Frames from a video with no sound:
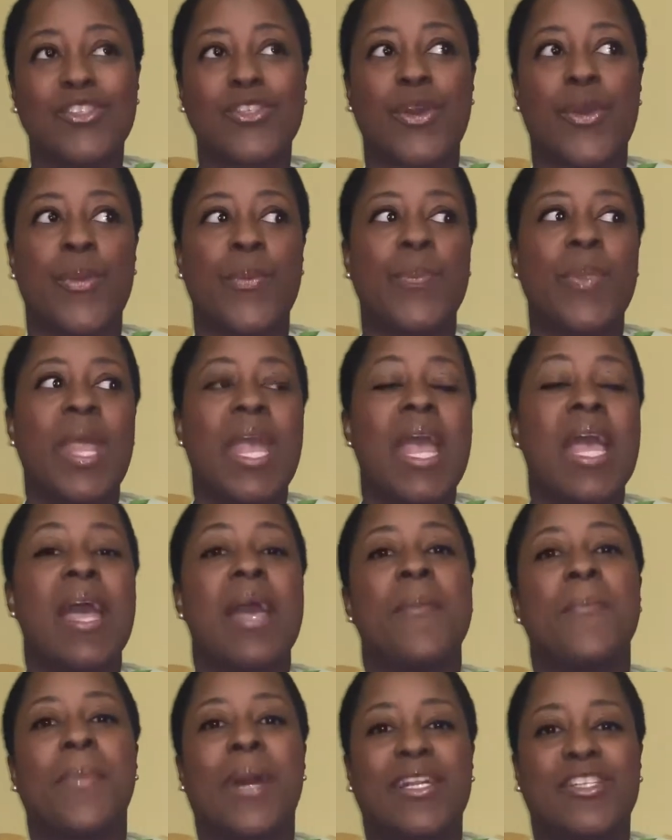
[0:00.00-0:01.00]
So
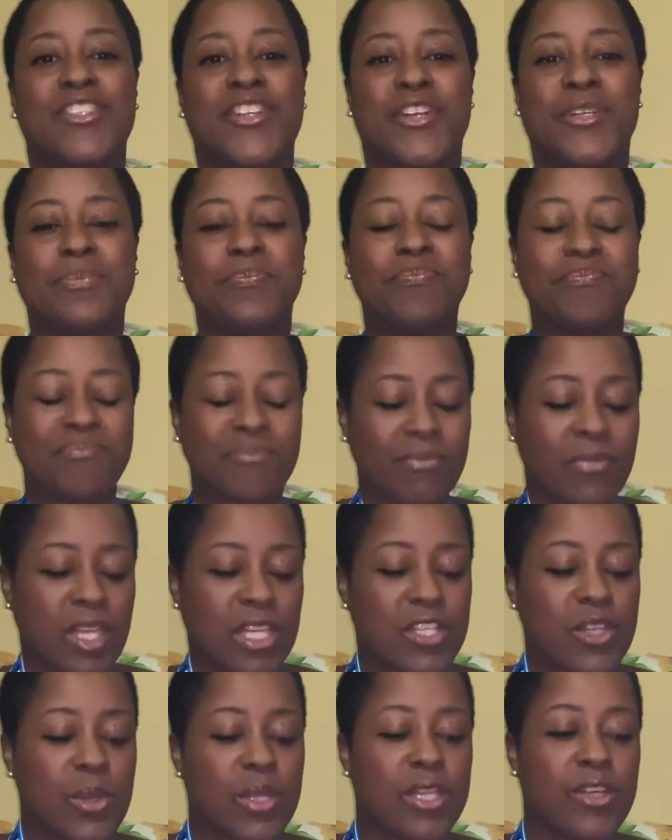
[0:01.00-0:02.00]
my turn.
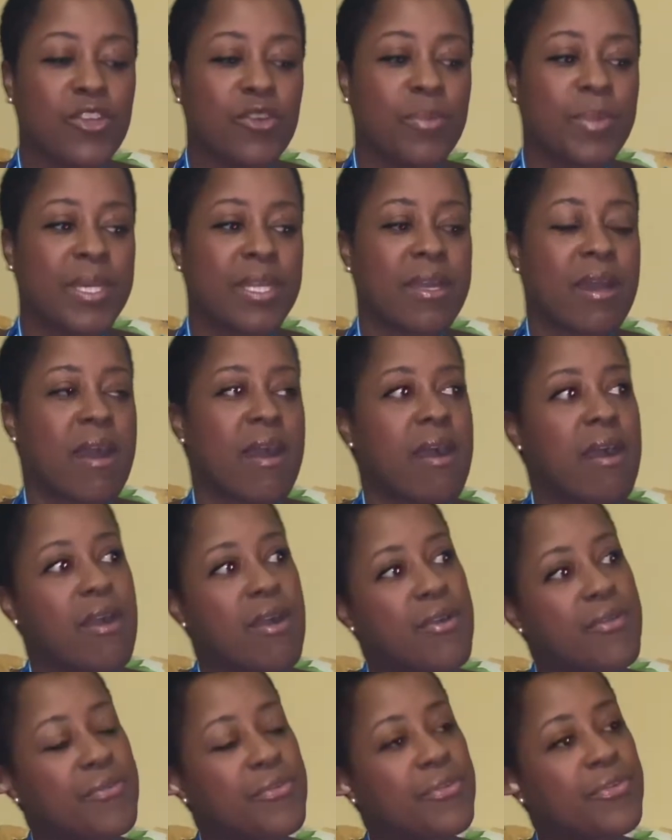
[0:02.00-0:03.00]
So a little bit
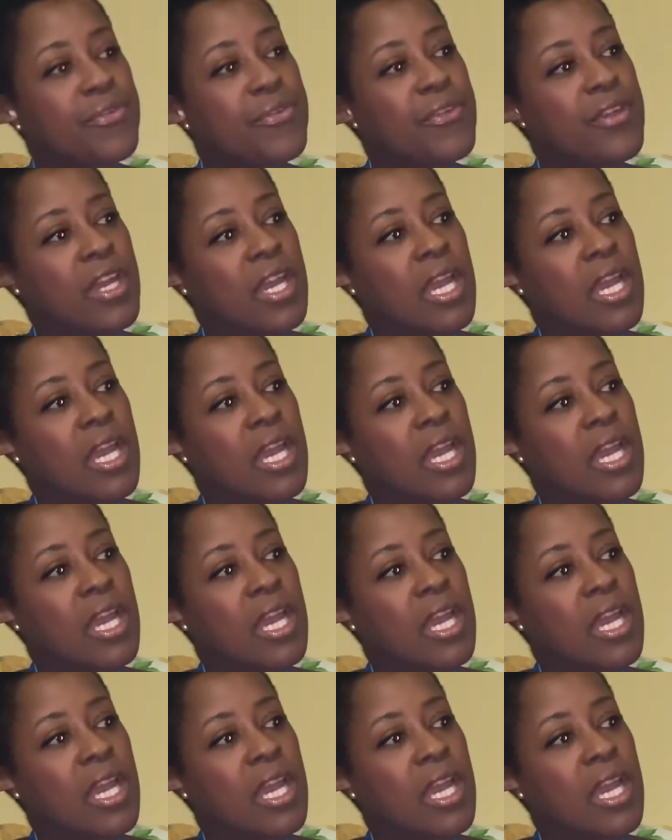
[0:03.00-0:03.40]
of